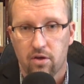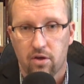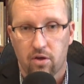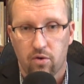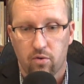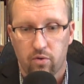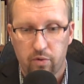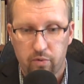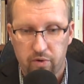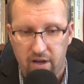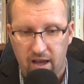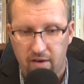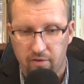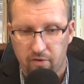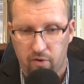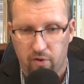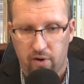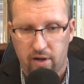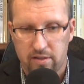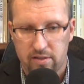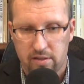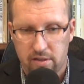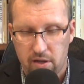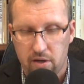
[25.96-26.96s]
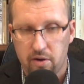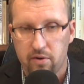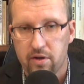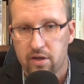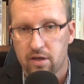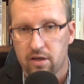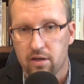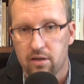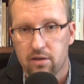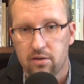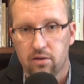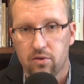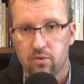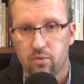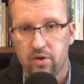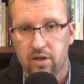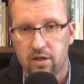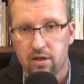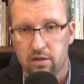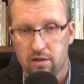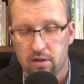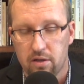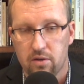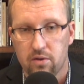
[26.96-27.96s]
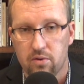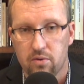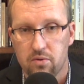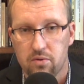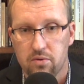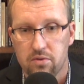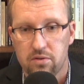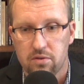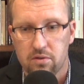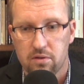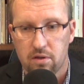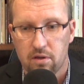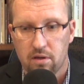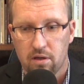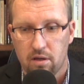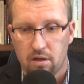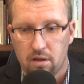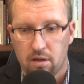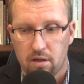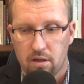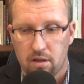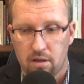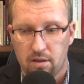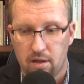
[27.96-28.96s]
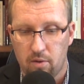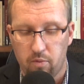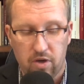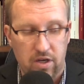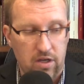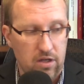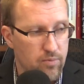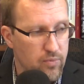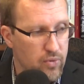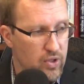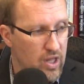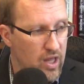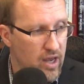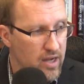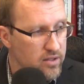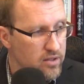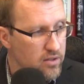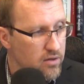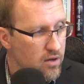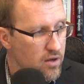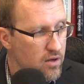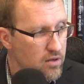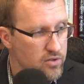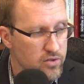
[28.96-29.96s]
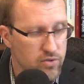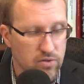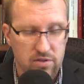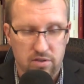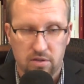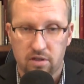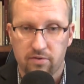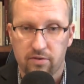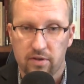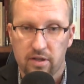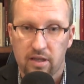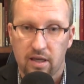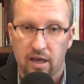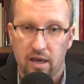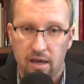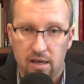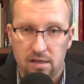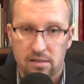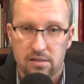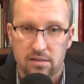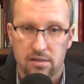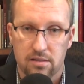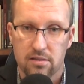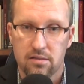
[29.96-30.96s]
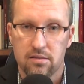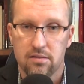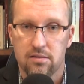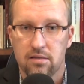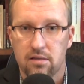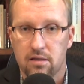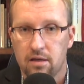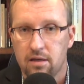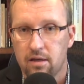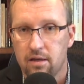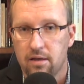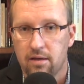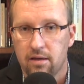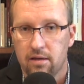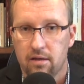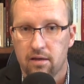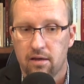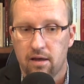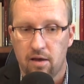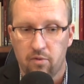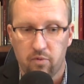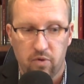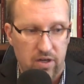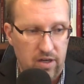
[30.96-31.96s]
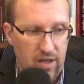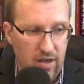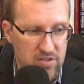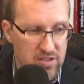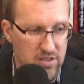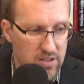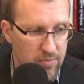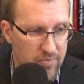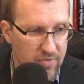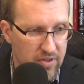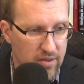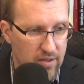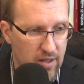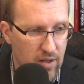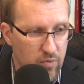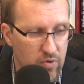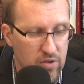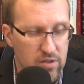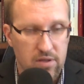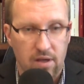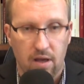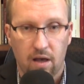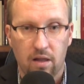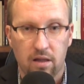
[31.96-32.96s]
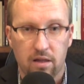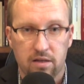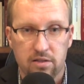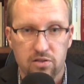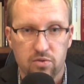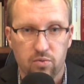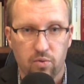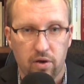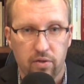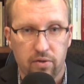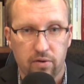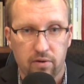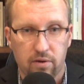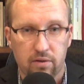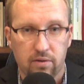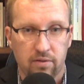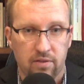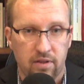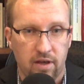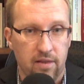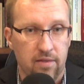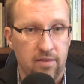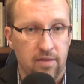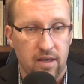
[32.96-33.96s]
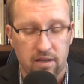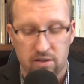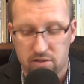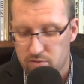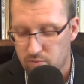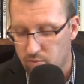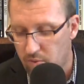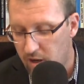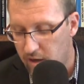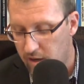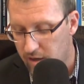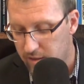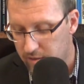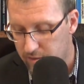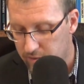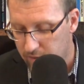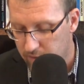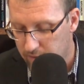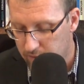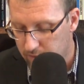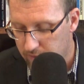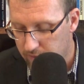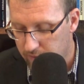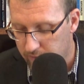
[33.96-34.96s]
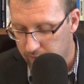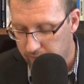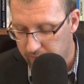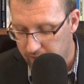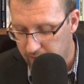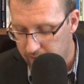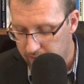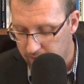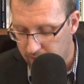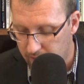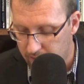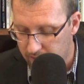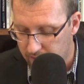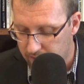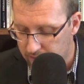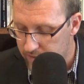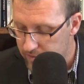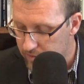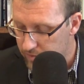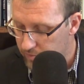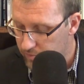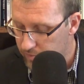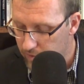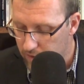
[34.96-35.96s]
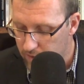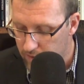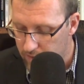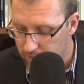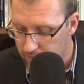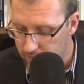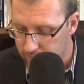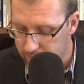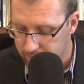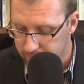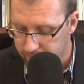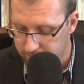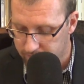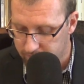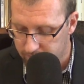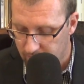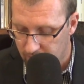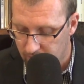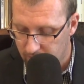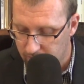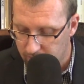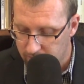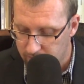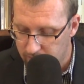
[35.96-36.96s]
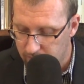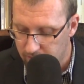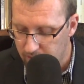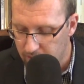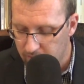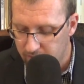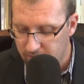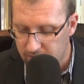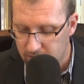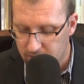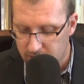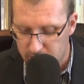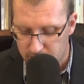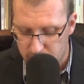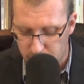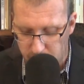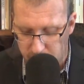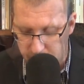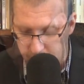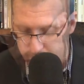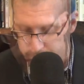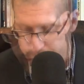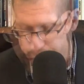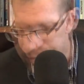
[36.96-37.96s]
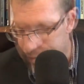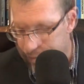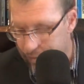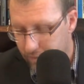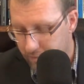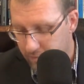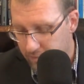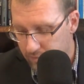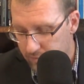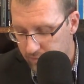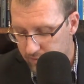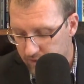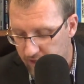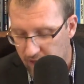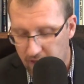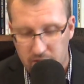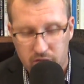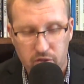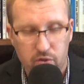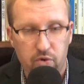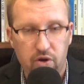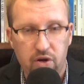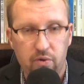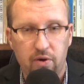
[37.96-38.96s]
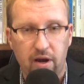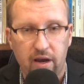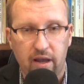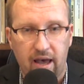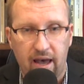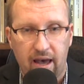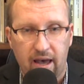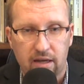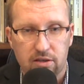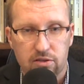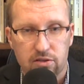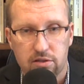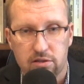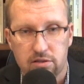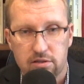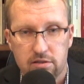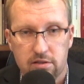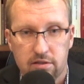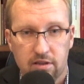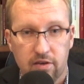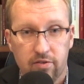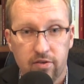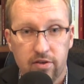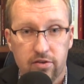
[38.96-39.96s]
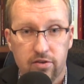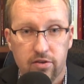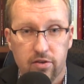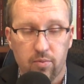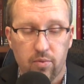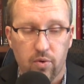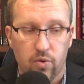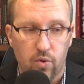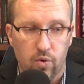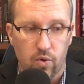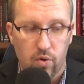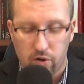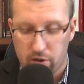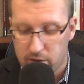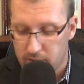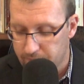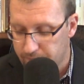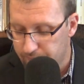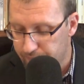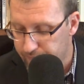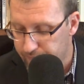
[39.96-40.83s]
we would have criteria we could use that we could apply to all sorts of different cases. And we'd have something that would tell us whether that thing is right or that thing is wrong. So think of it this way. Take 3 right actions: giving to the poor,